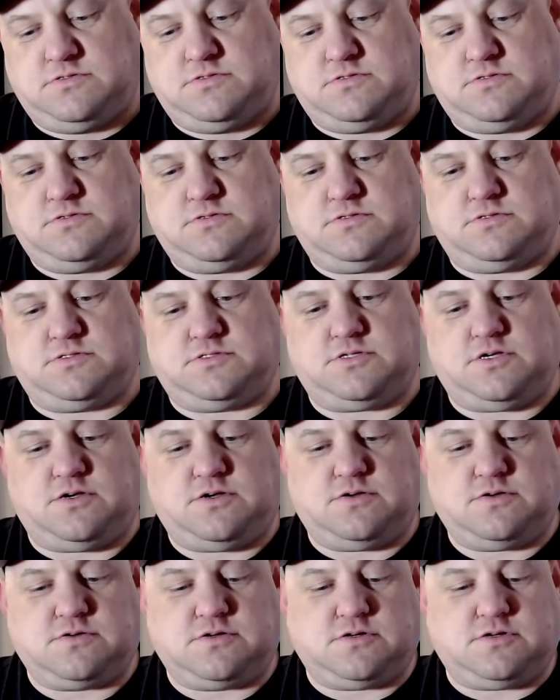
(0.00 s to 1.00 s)
the
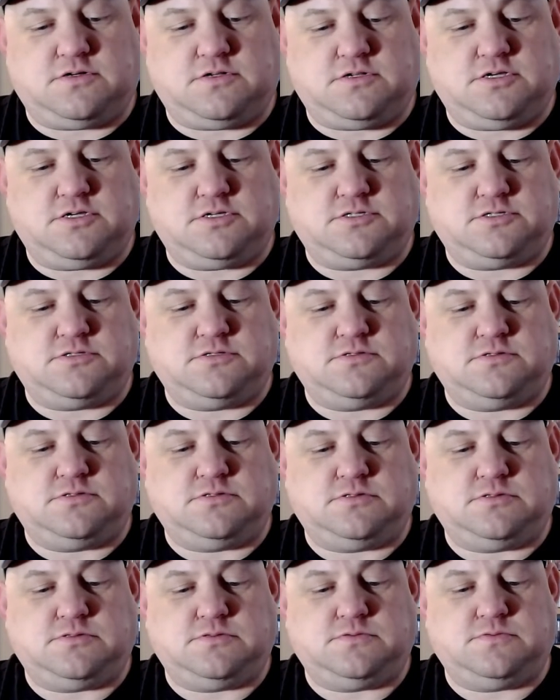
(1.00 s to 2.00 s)
Saw collection,
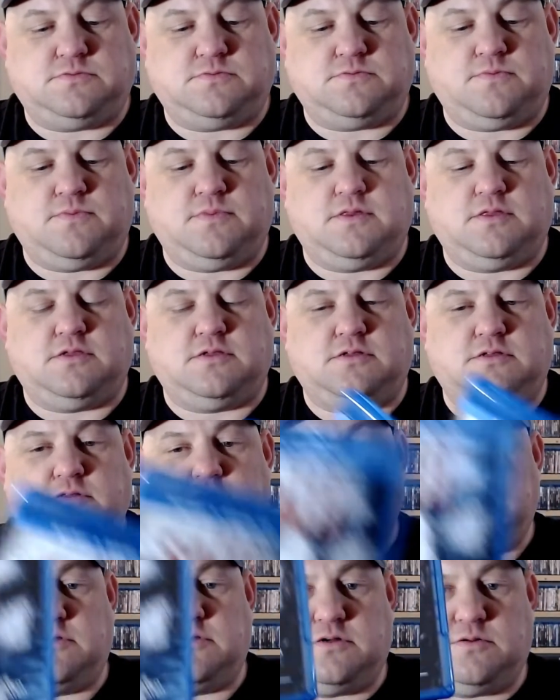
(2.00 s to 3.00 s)

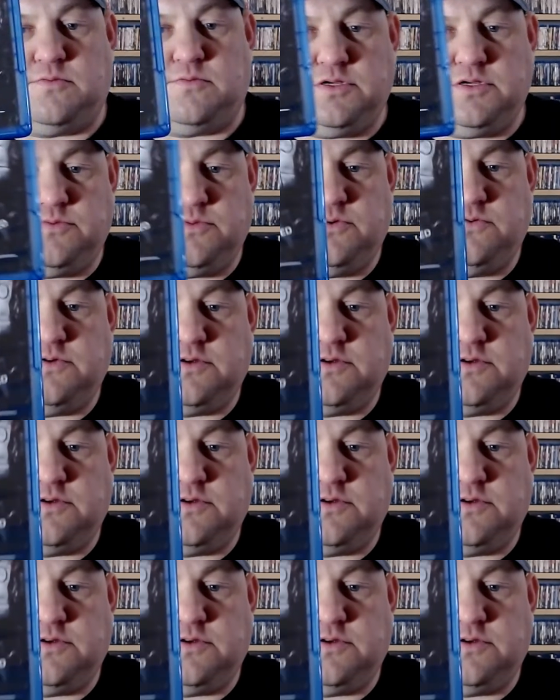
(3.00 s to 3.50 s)
the complete movie